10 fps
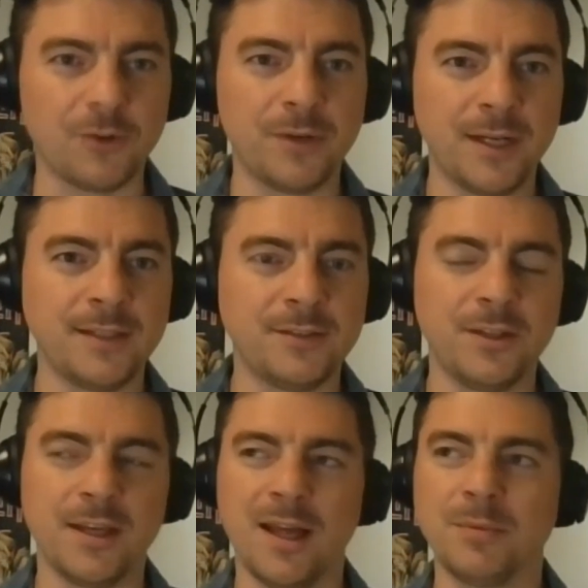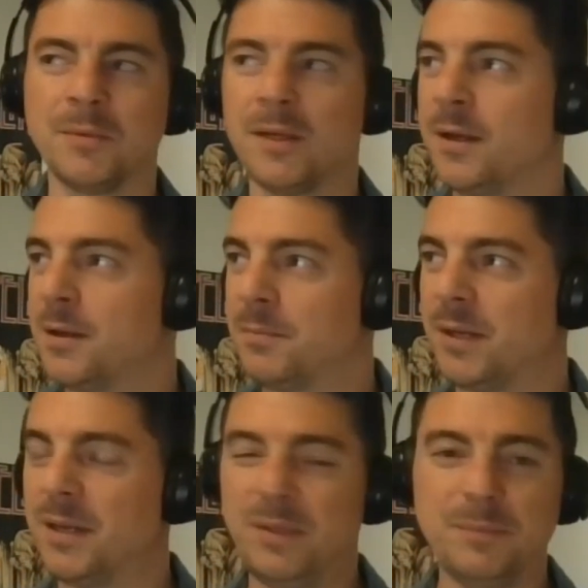already to the album
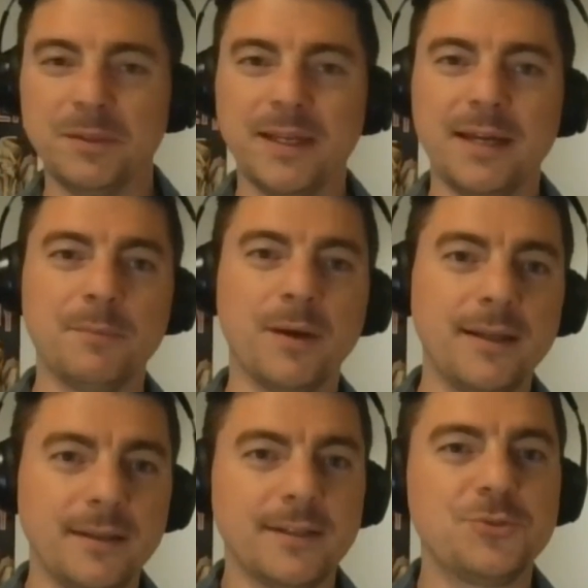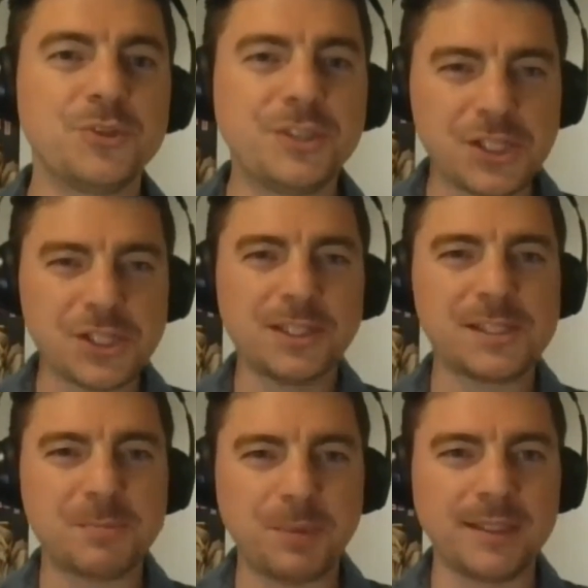by people that might, traditionally
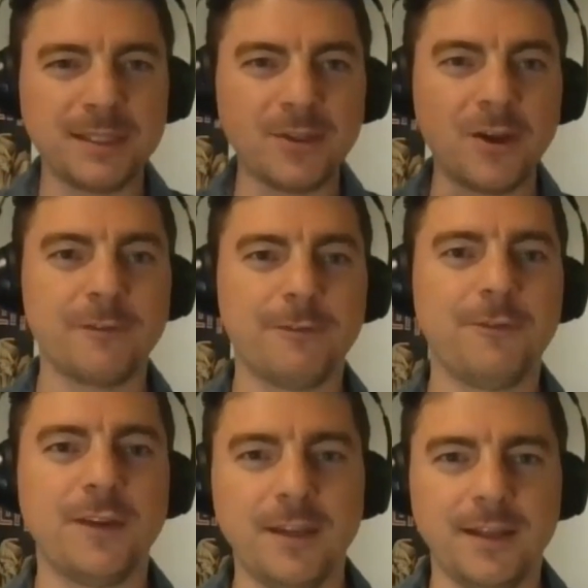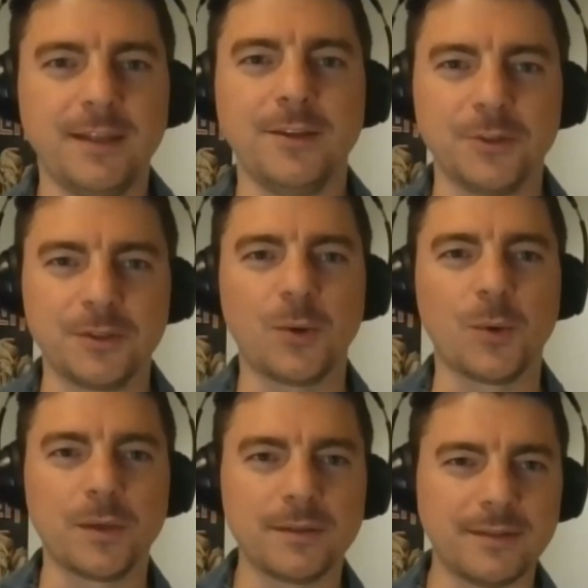speaking, not fit in your
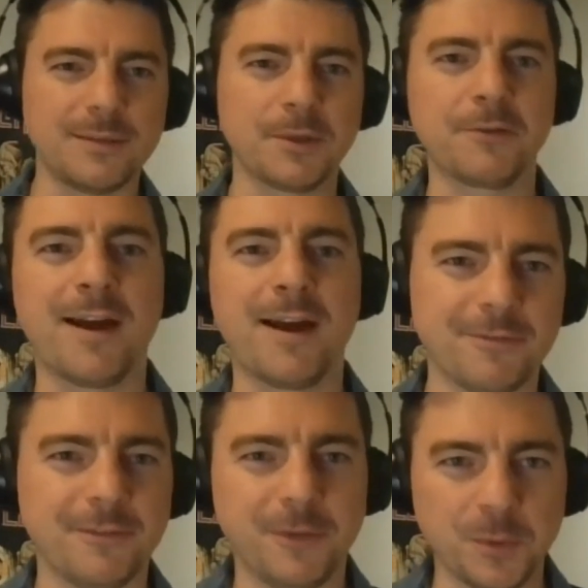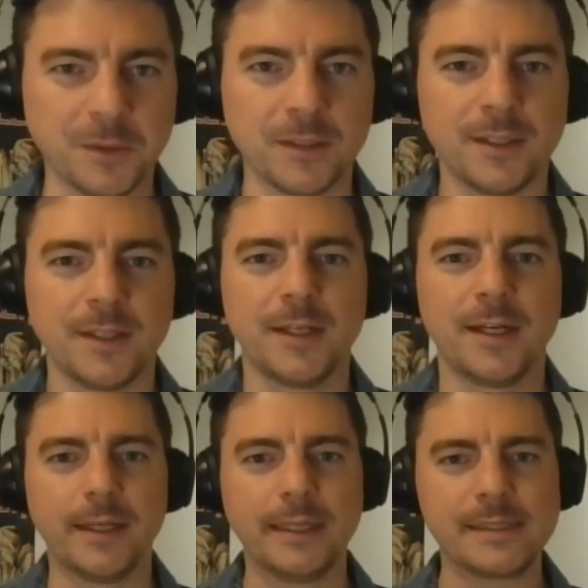core demographic, if you will.
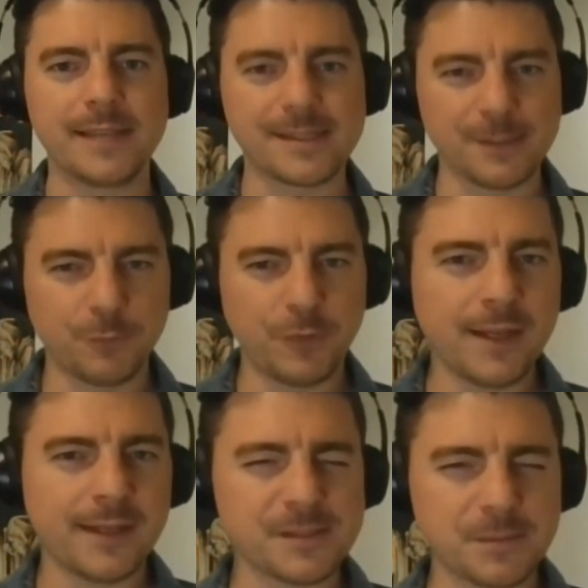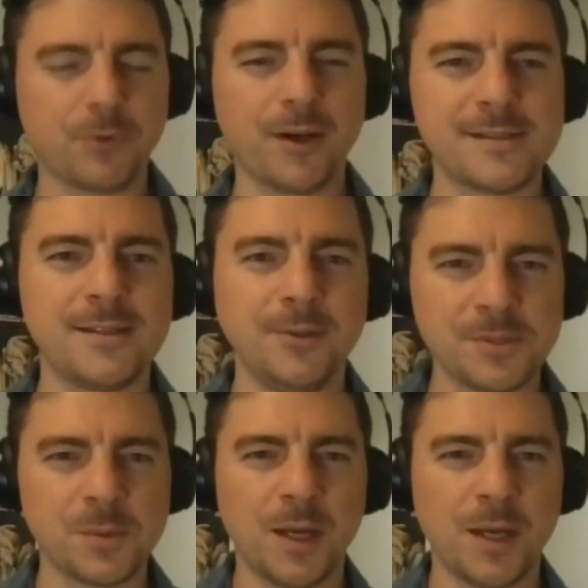Is that something that has surprised you as